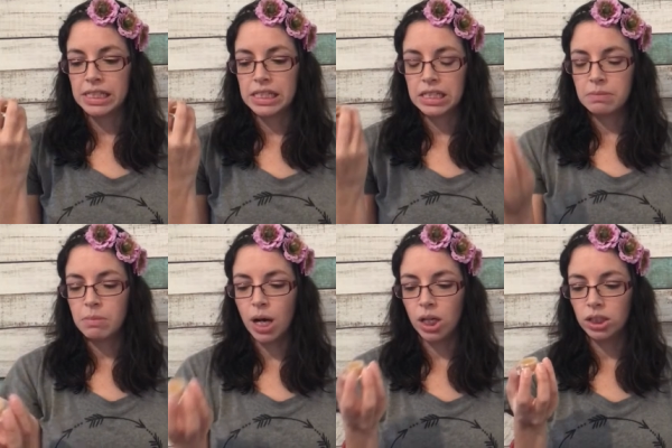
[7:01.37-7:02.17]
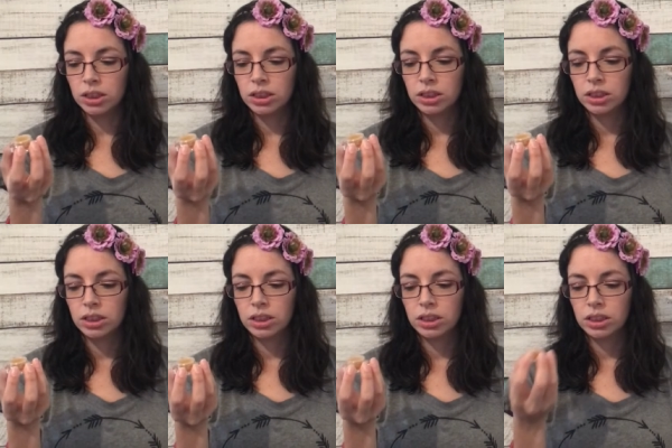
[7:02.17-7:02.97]
can smell
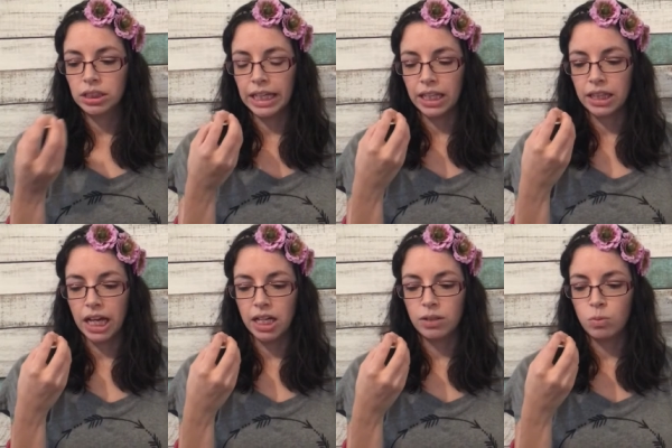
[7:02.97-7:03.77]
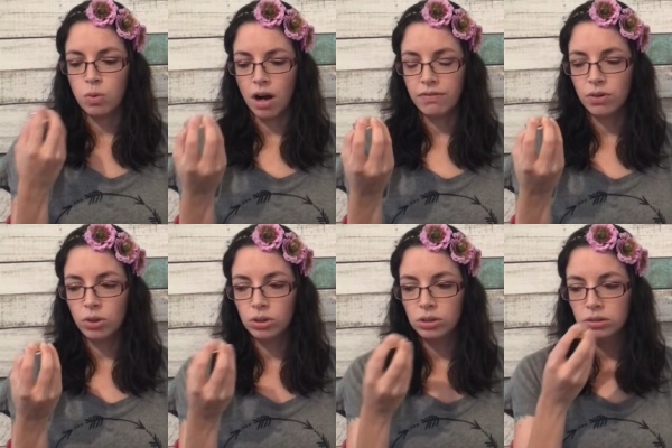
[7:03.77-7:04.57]
like that
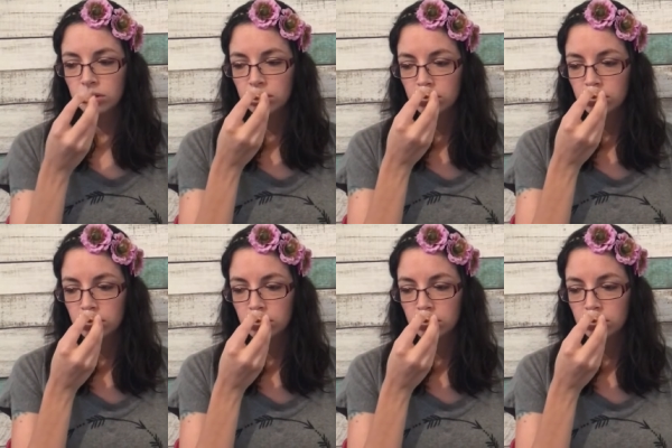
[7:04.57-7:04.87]
waffle